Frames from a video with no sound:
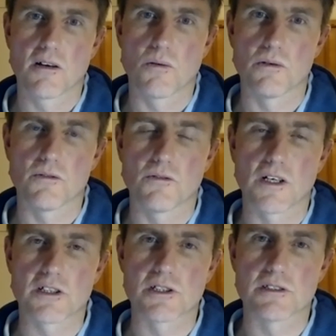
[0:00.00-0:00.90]
All the
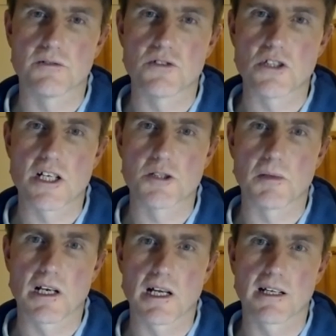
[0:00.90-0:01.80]
functions of
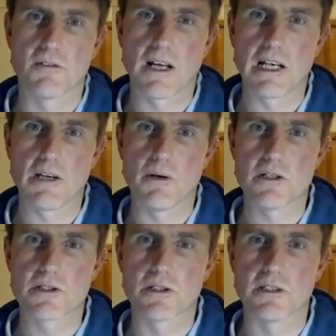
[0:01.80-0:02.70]
judgment, like
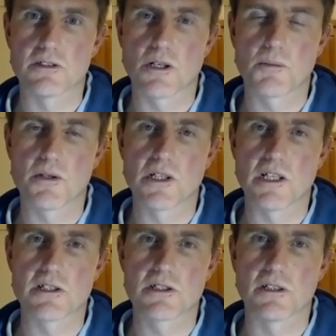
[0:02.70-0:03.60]
evaluation,
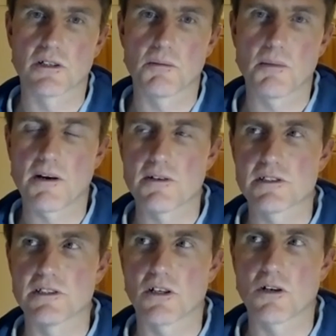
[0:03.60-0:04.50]
interpretation,
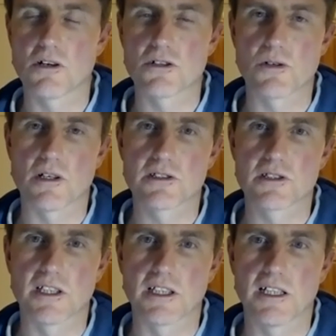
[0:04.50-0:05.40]
comparison,
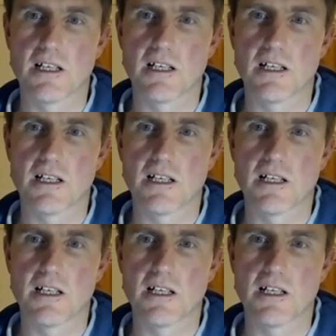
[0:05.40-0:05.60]
contrasting,